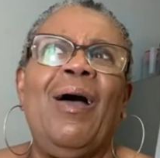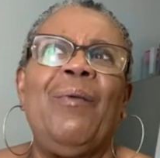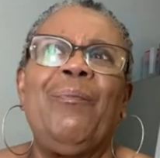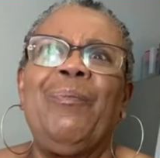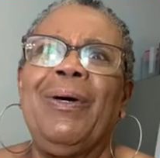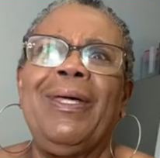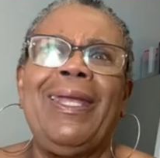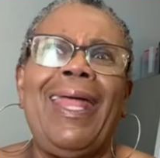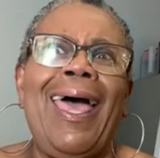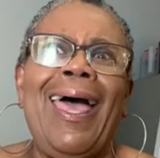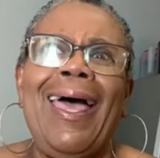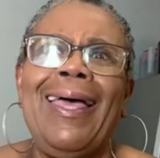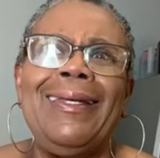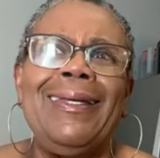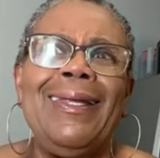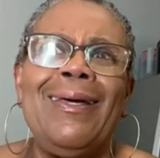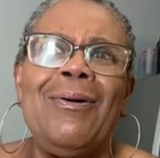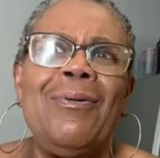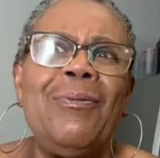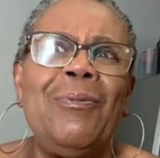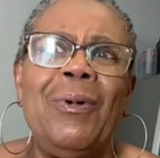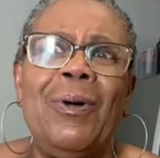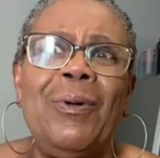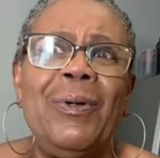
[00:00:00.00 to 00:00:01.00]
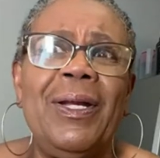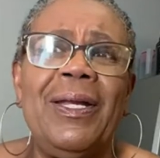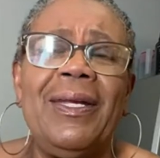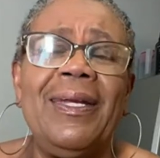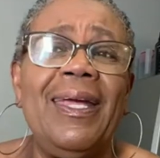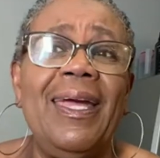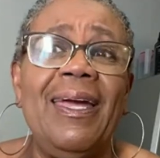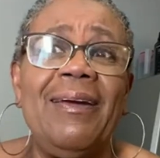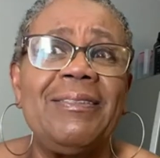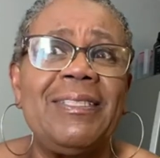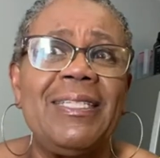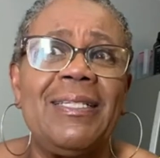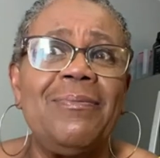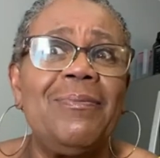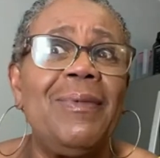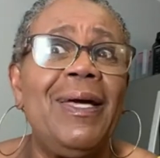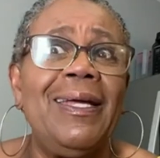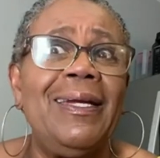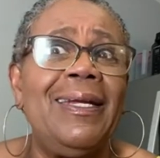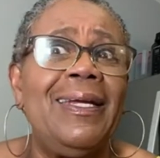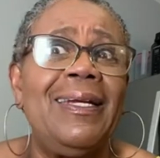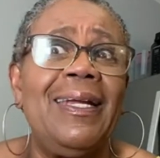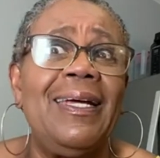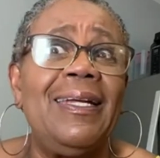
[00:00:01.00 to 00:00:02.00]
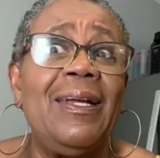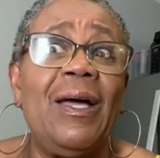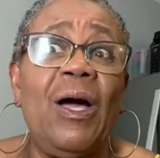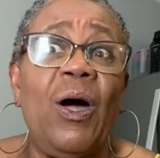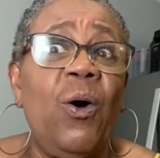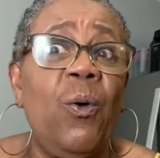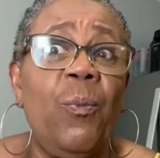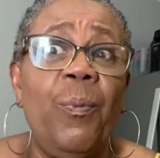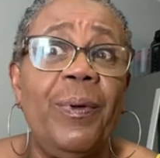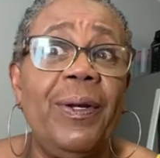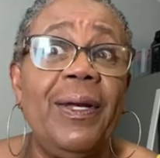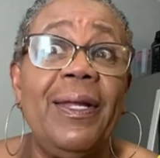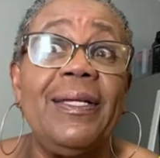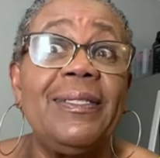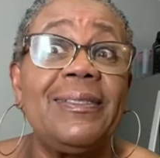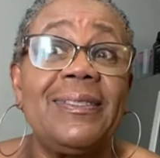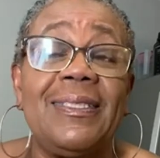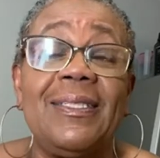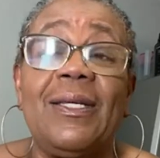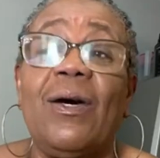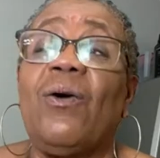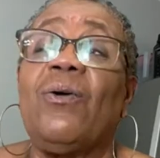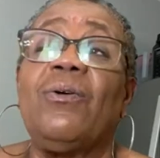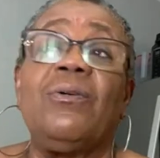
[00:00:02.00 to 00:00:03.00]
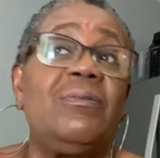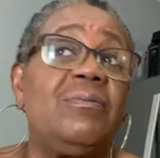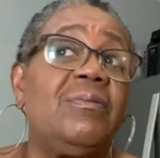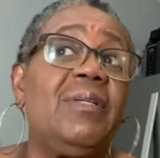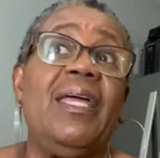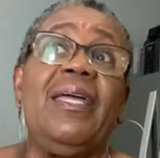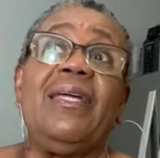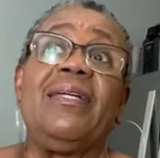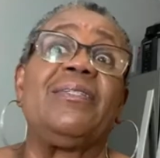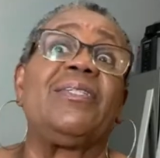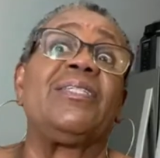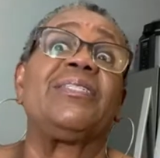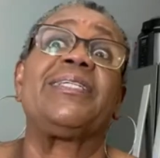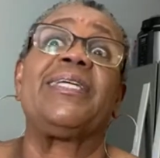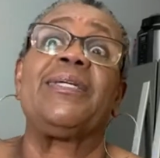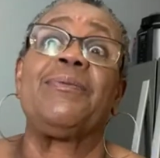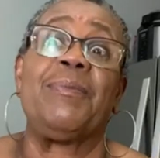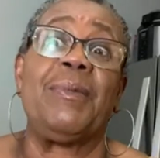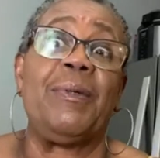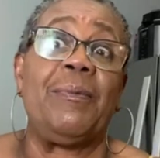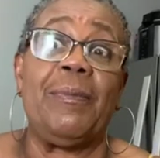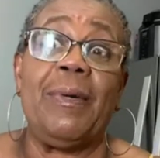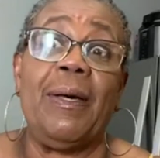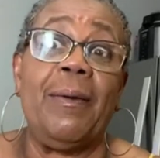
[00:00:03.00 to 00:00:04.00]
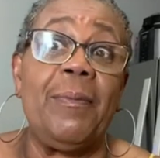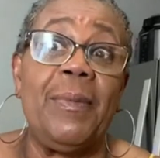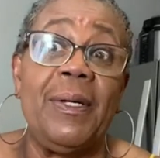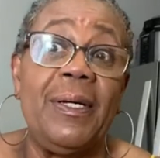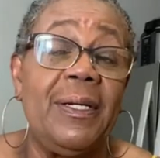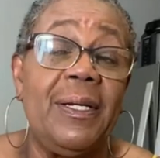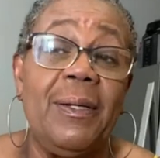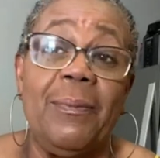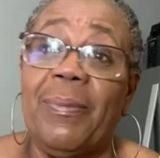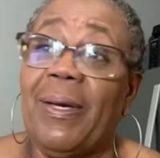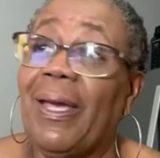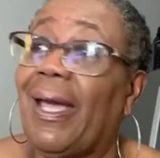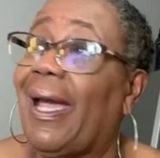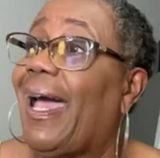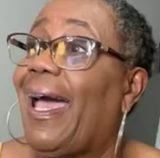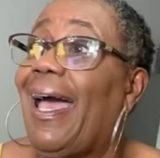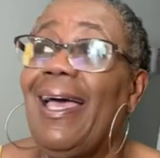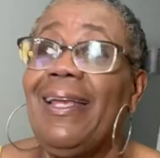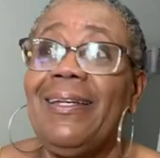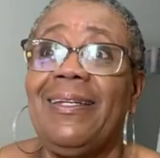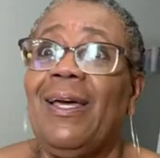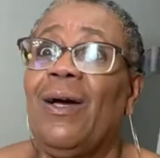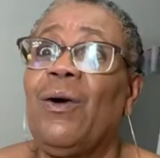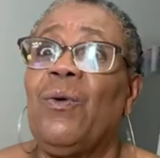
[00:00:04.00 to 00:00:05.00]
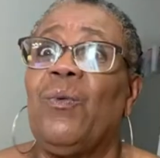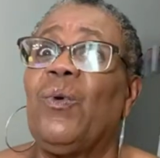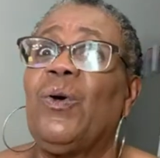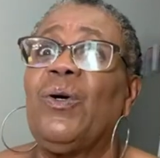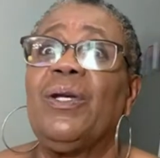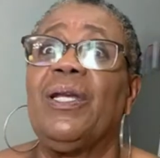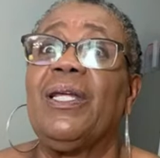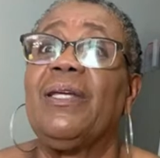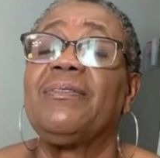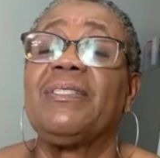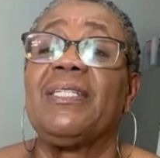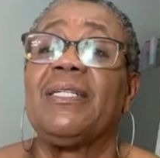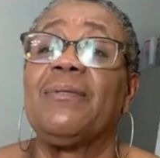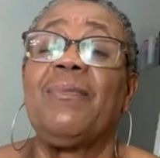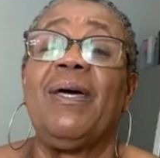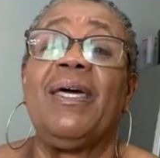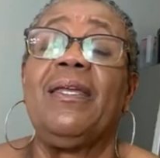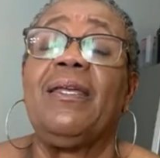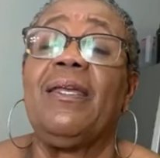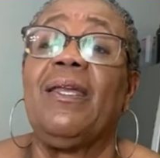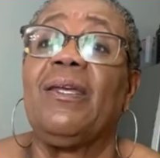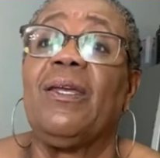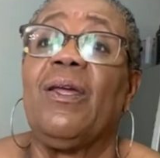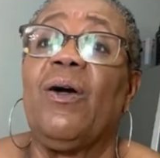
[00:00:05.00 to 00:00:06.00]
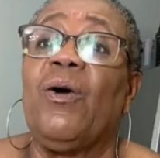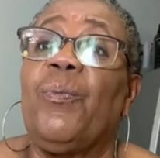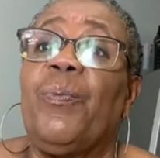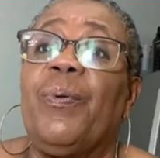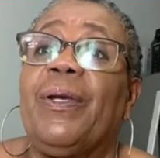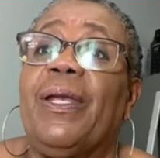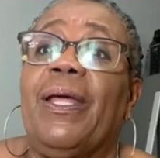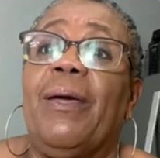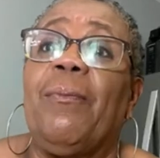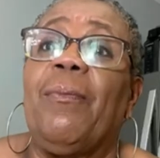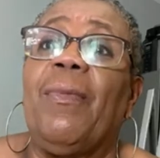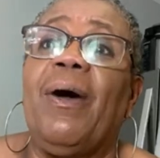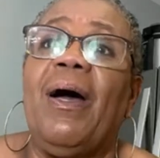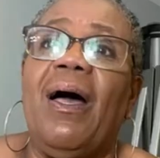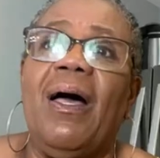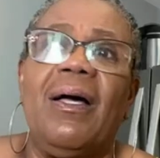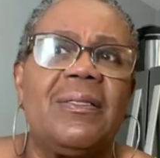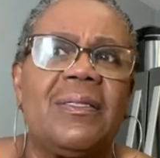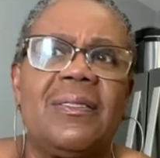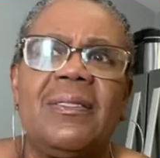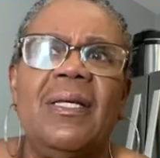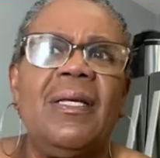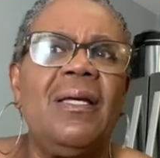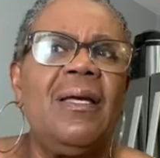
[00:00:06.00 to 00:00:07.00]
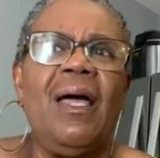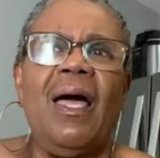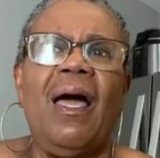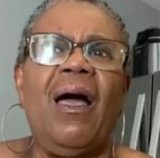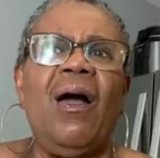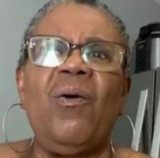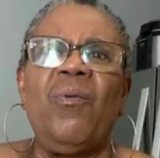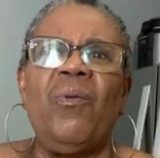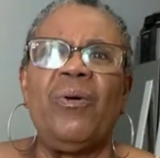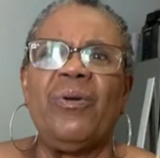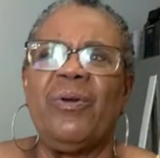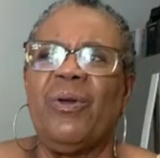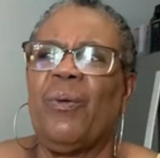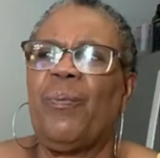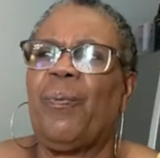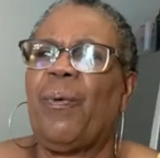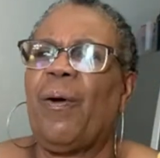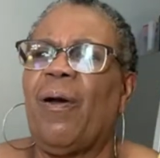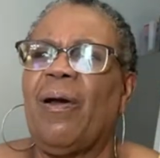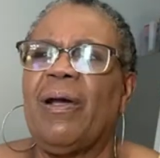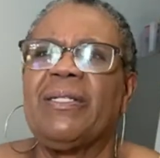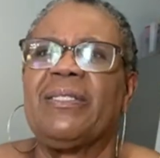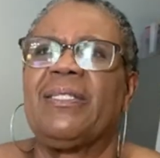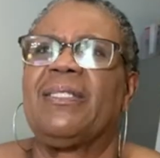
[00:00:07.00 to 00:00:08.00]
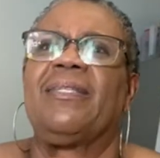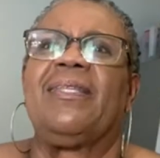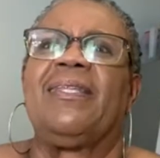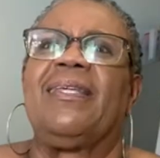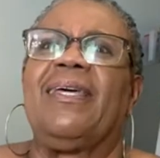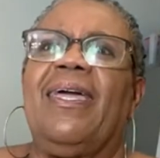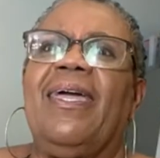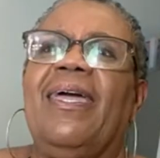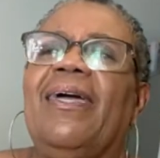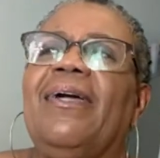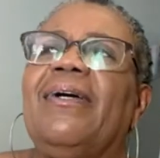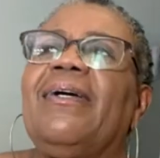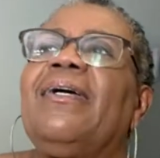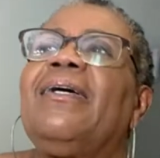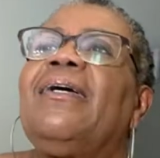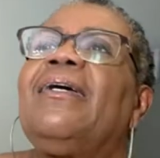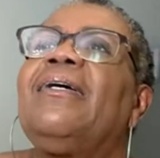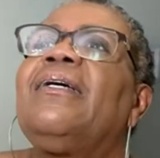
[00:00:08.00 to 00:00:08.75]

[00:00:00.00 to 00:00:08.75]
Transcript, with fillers: But I don't want it now. Somebody done open it, so they can just give me my money back. I don't want it if somebody done open that box. I don't want no parts of that.